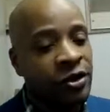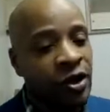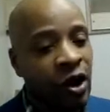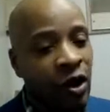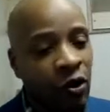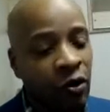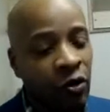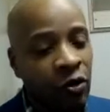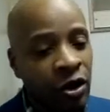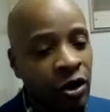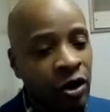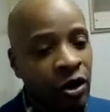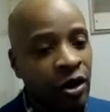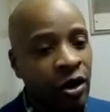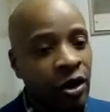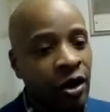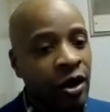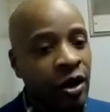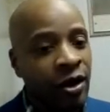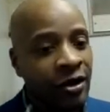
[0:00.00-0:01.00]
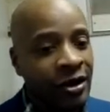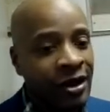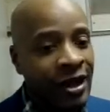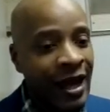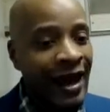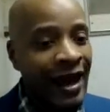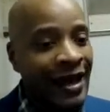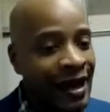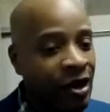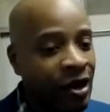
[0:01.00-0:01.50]
So
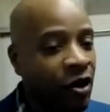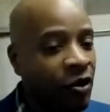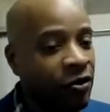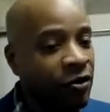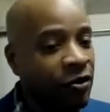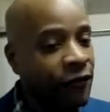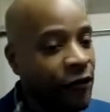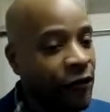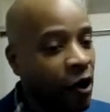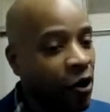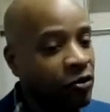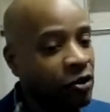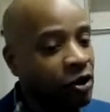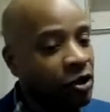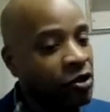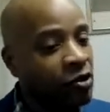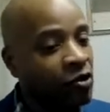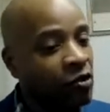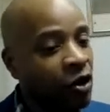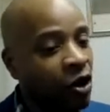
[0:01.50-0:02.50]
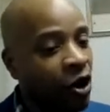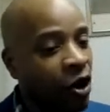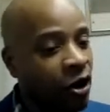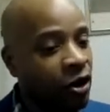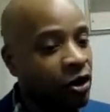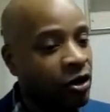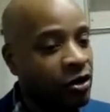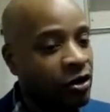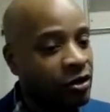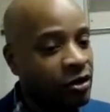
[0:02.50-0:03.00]
they get on the phone, the two
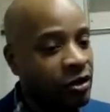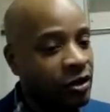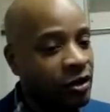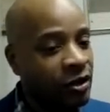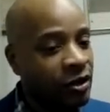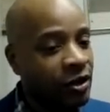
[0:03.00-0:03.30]
lawyers,